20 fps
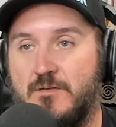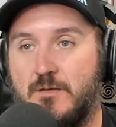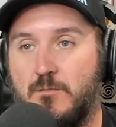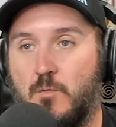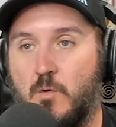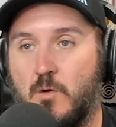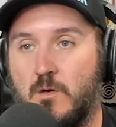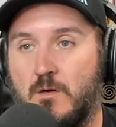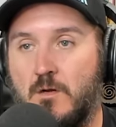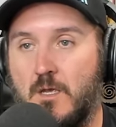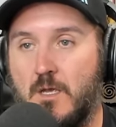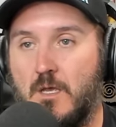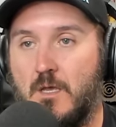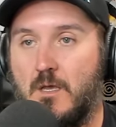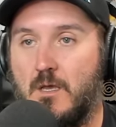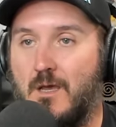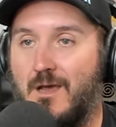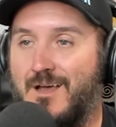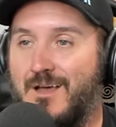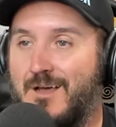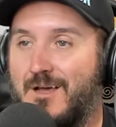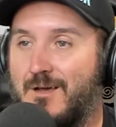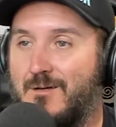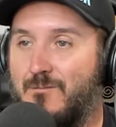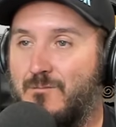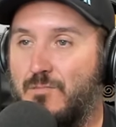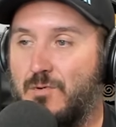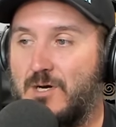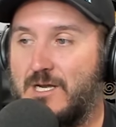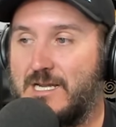anymore, um,
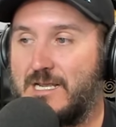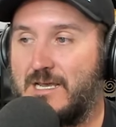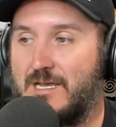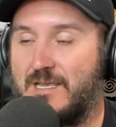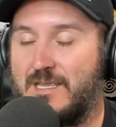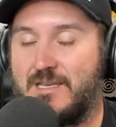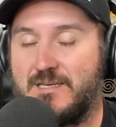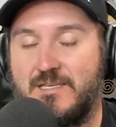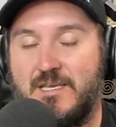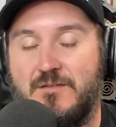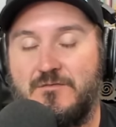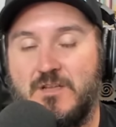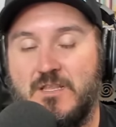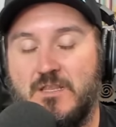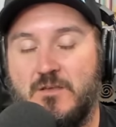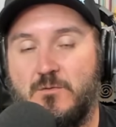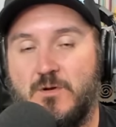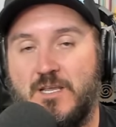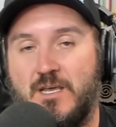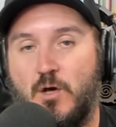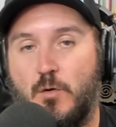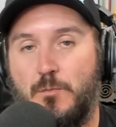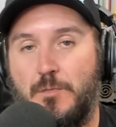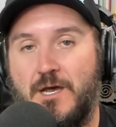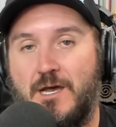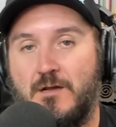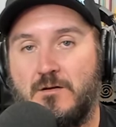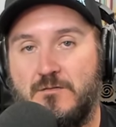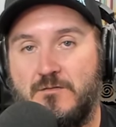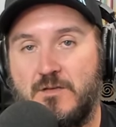but uh, it definitely would help
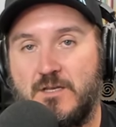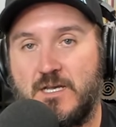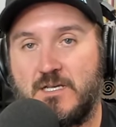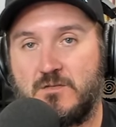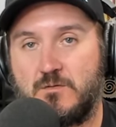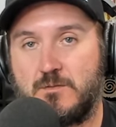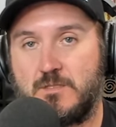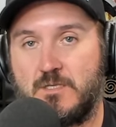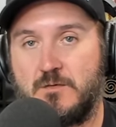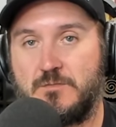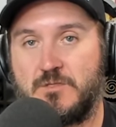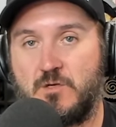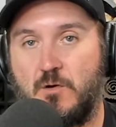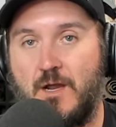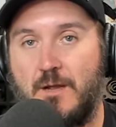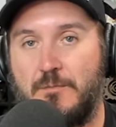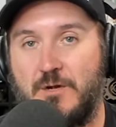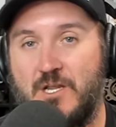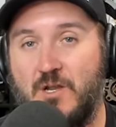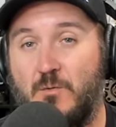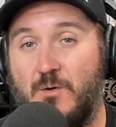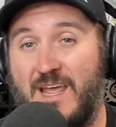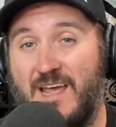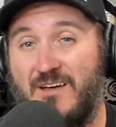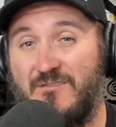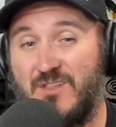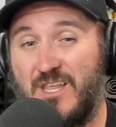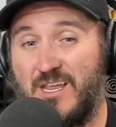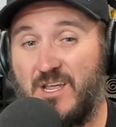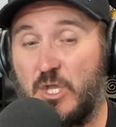out if you guys would subscribe. I know we
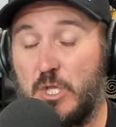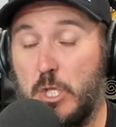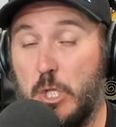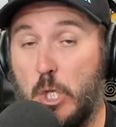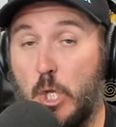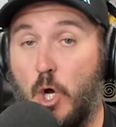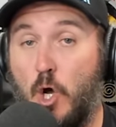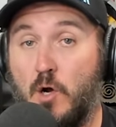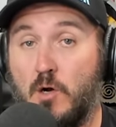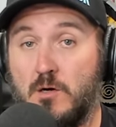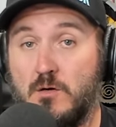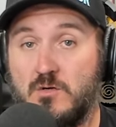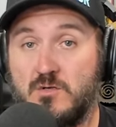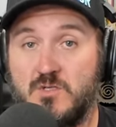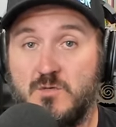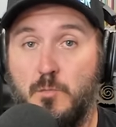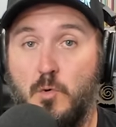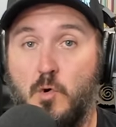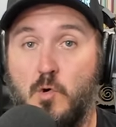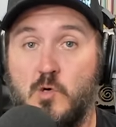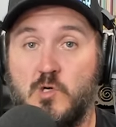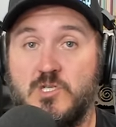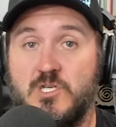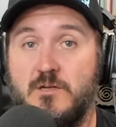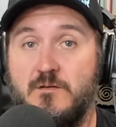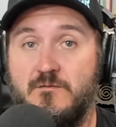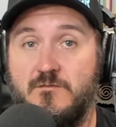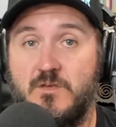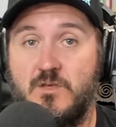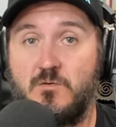have like a large portion
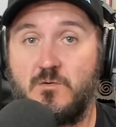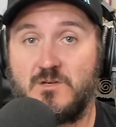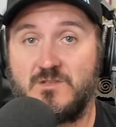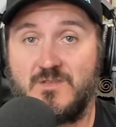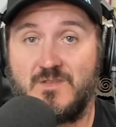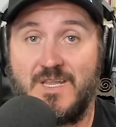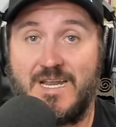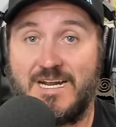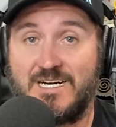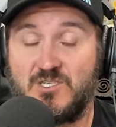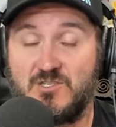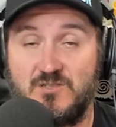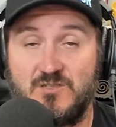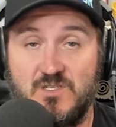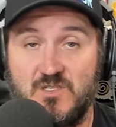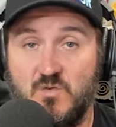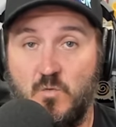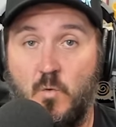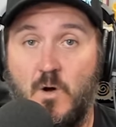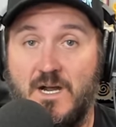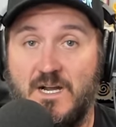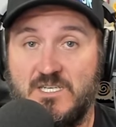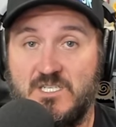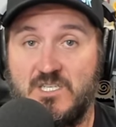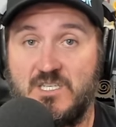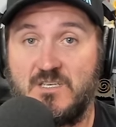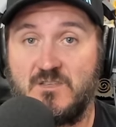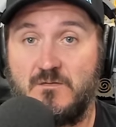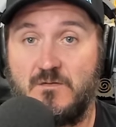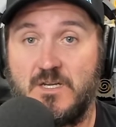of viewers that actually just watch
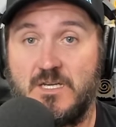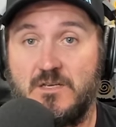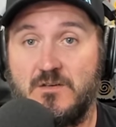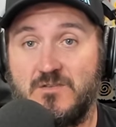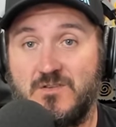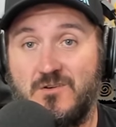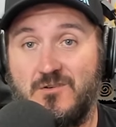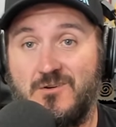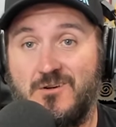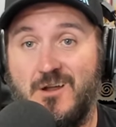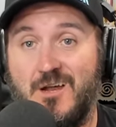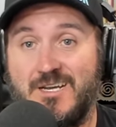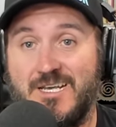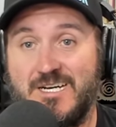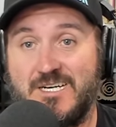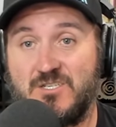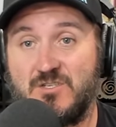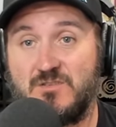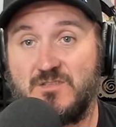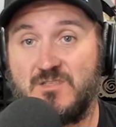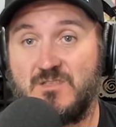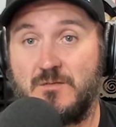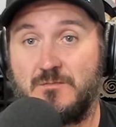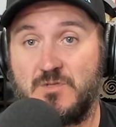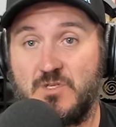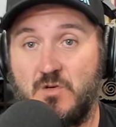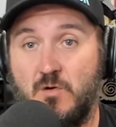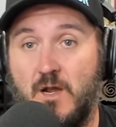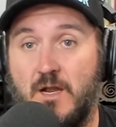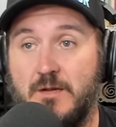these videos and are not actually
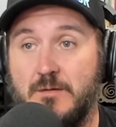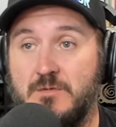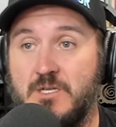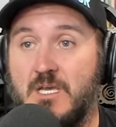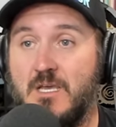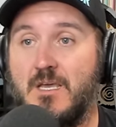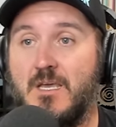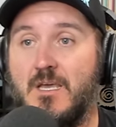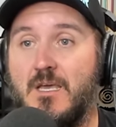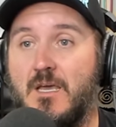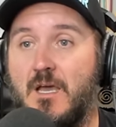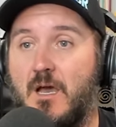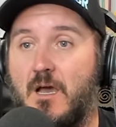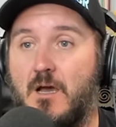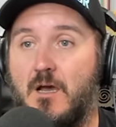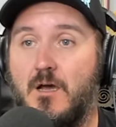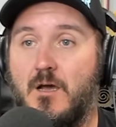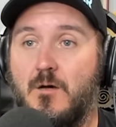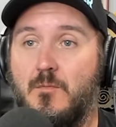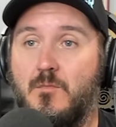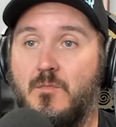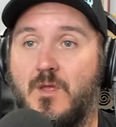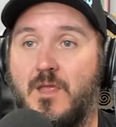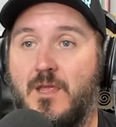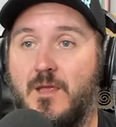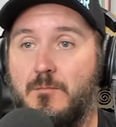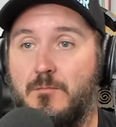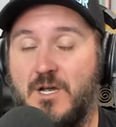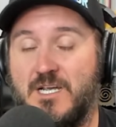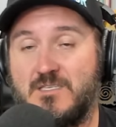subscribed. Um,
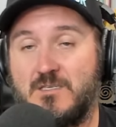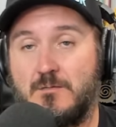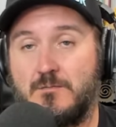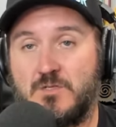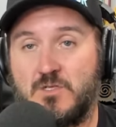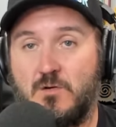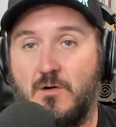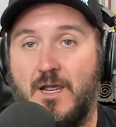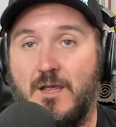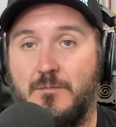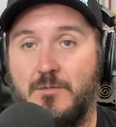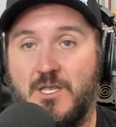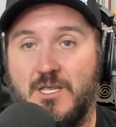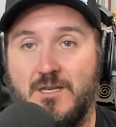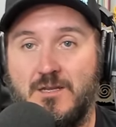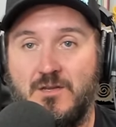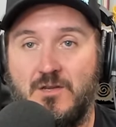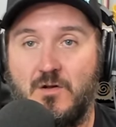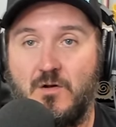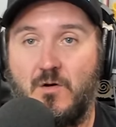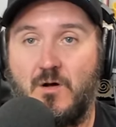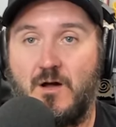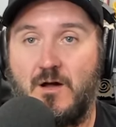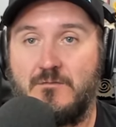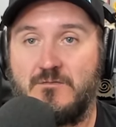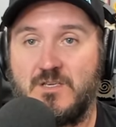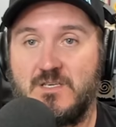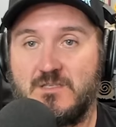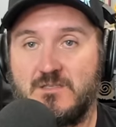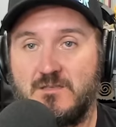and by subscribing, you know,
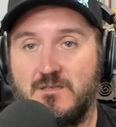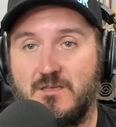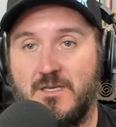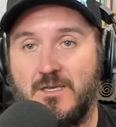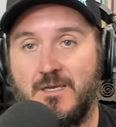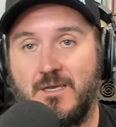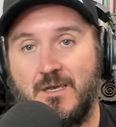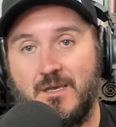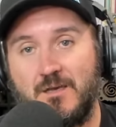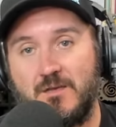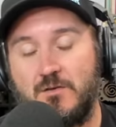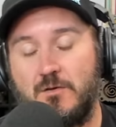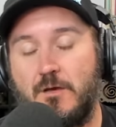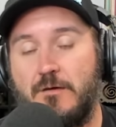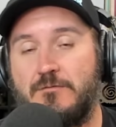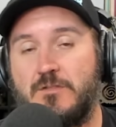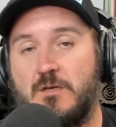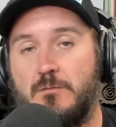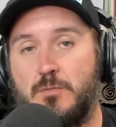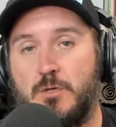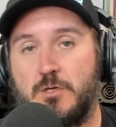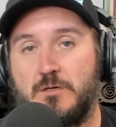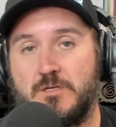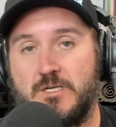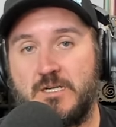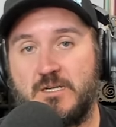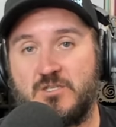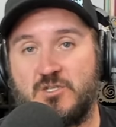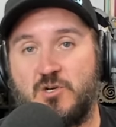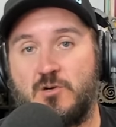obviously you have the ability
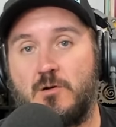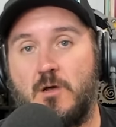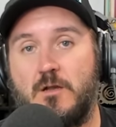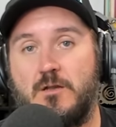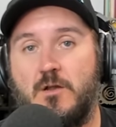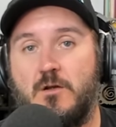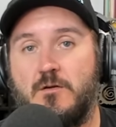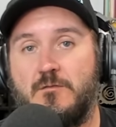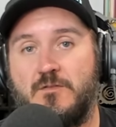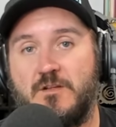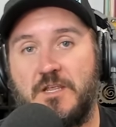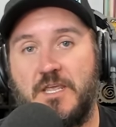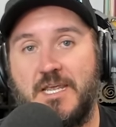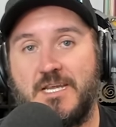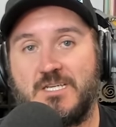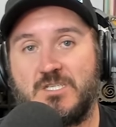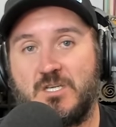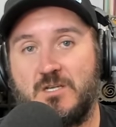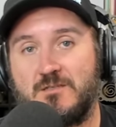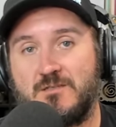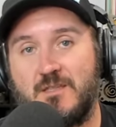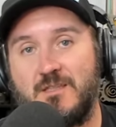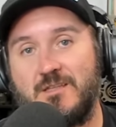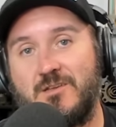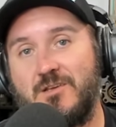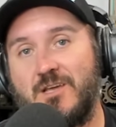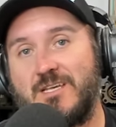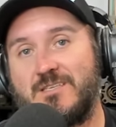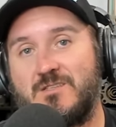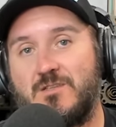to turn on notifications, and then you
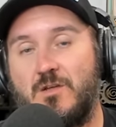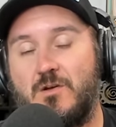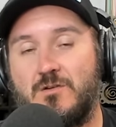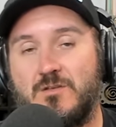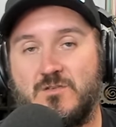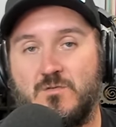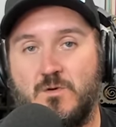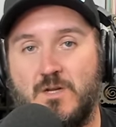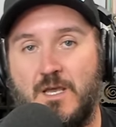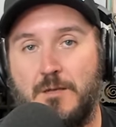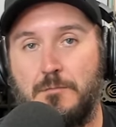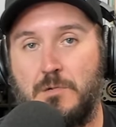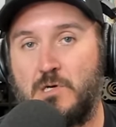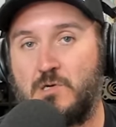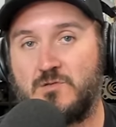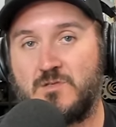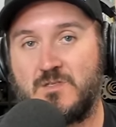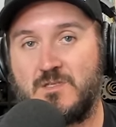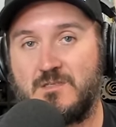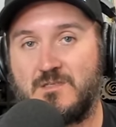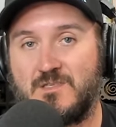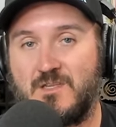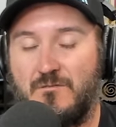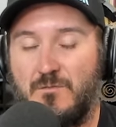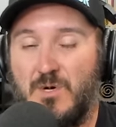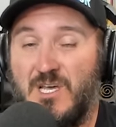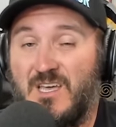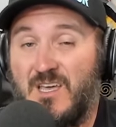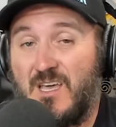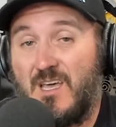guys notice when I post and stuff.
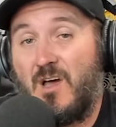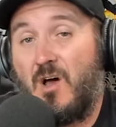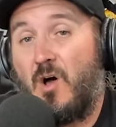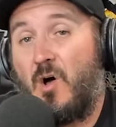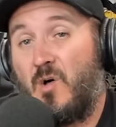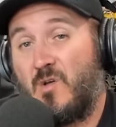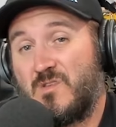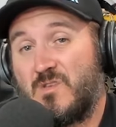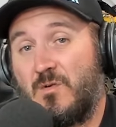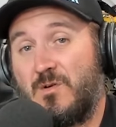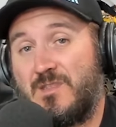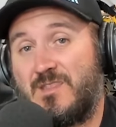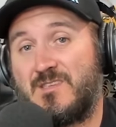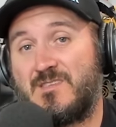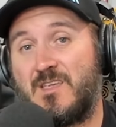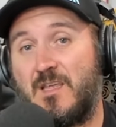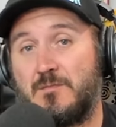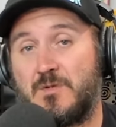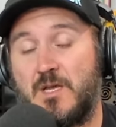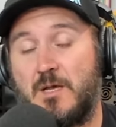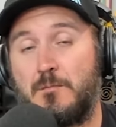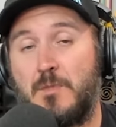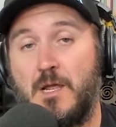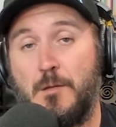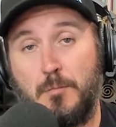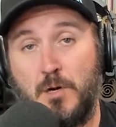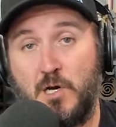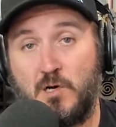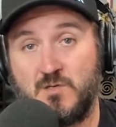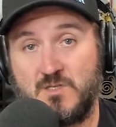But also at the same time, my
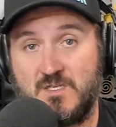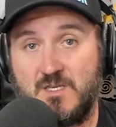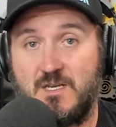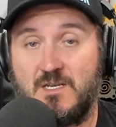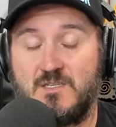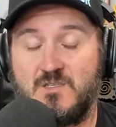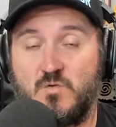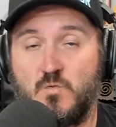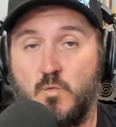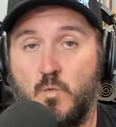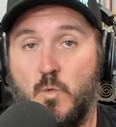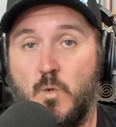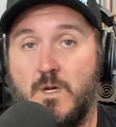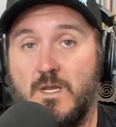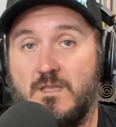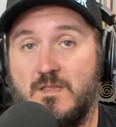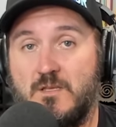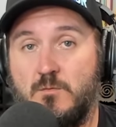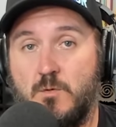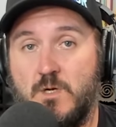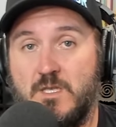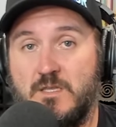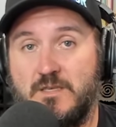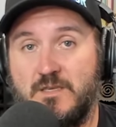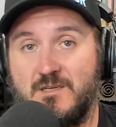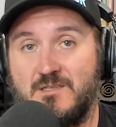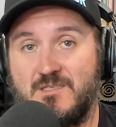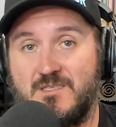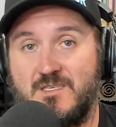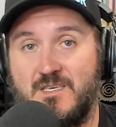posting is really, really
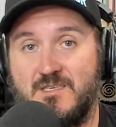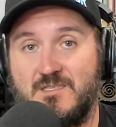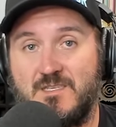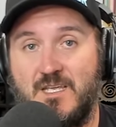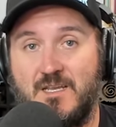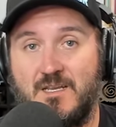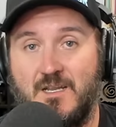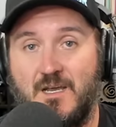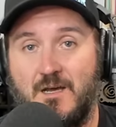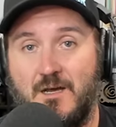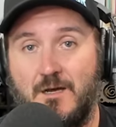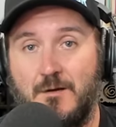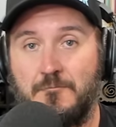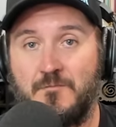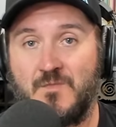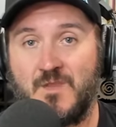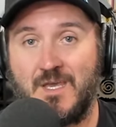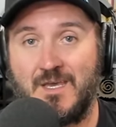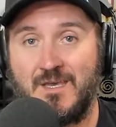consistent. Um,